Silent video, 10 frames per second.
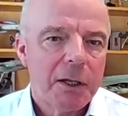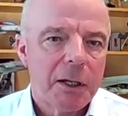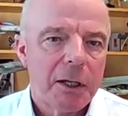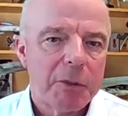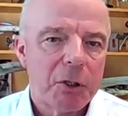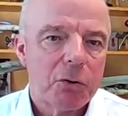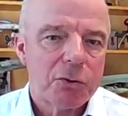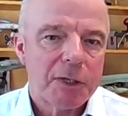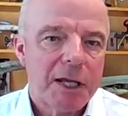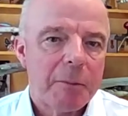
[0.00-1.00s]
because
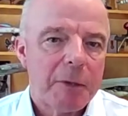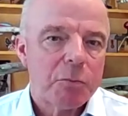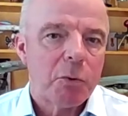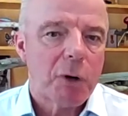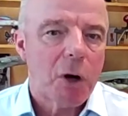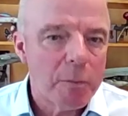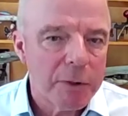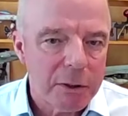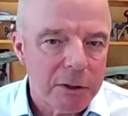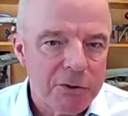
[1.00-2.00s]
we're now much more
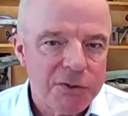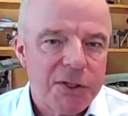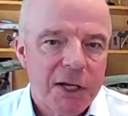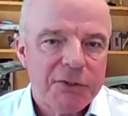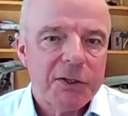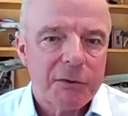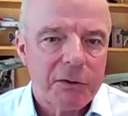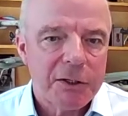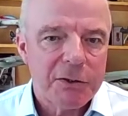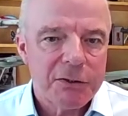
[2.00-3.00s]
open in discussing
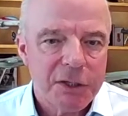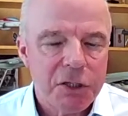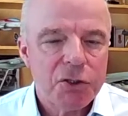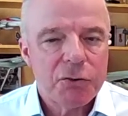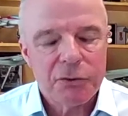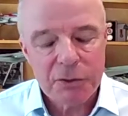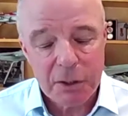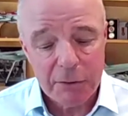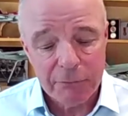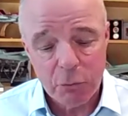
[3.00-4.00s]
these issues,
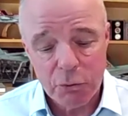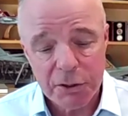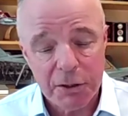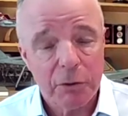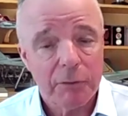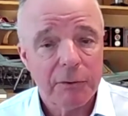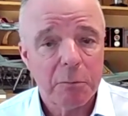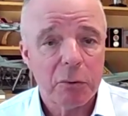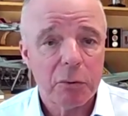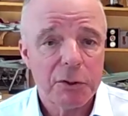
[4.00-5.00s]
unfortunately, a lot of
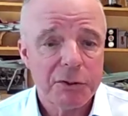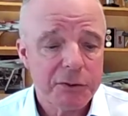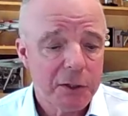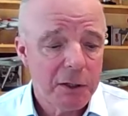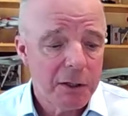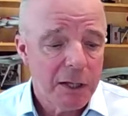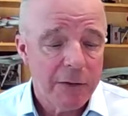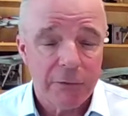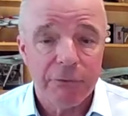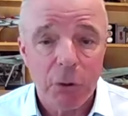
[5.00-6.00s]
employers
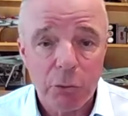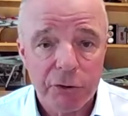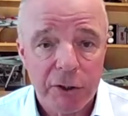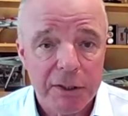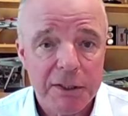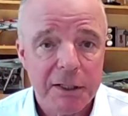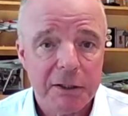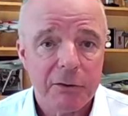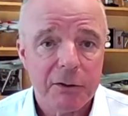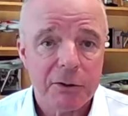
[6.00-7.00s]
have a false
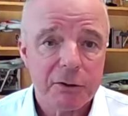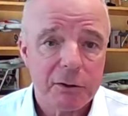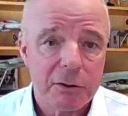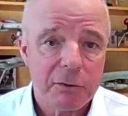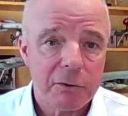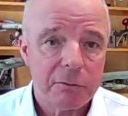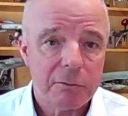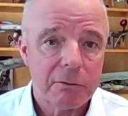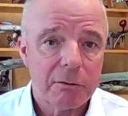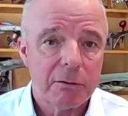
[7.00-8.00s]
idea that
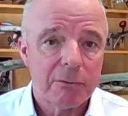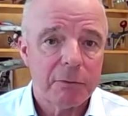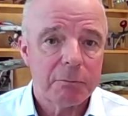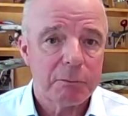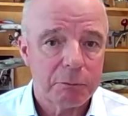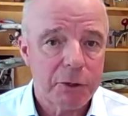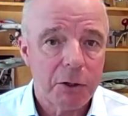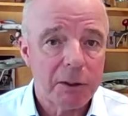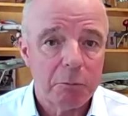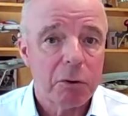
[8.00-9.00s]

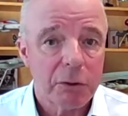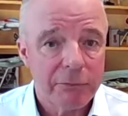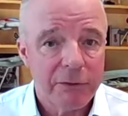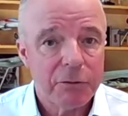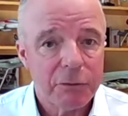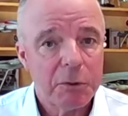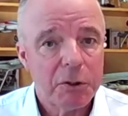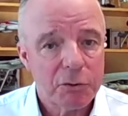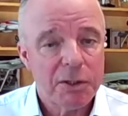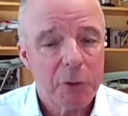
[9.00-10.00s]
don't employ a veteran
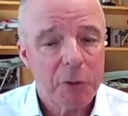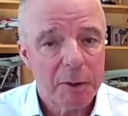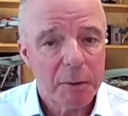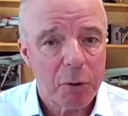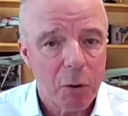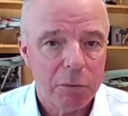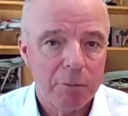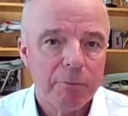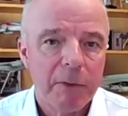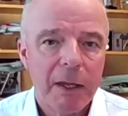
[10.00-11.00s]
because there might be a
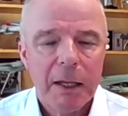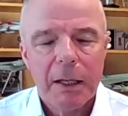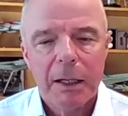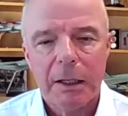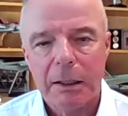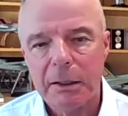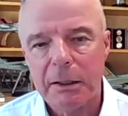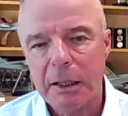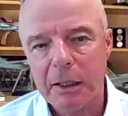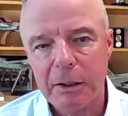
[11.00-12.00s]
problem.
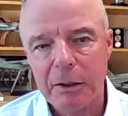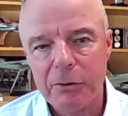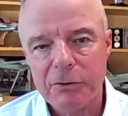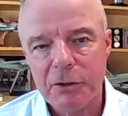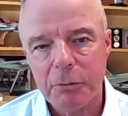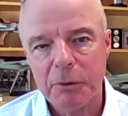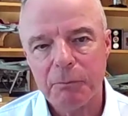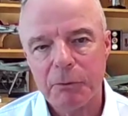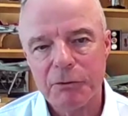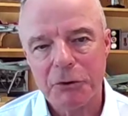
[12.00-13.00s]
And so
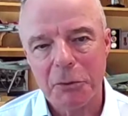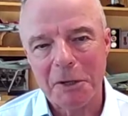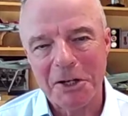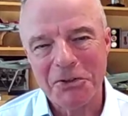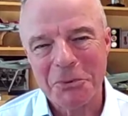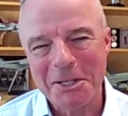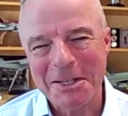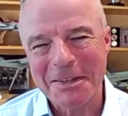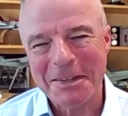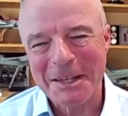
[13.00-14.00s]
we've just got to make sure we
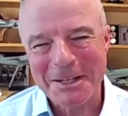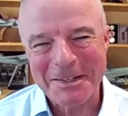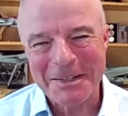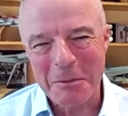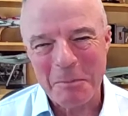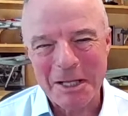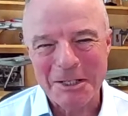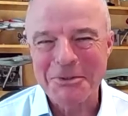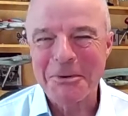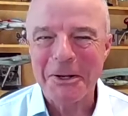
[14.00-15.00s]
get that
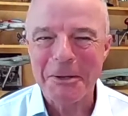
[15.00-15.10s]
balance right.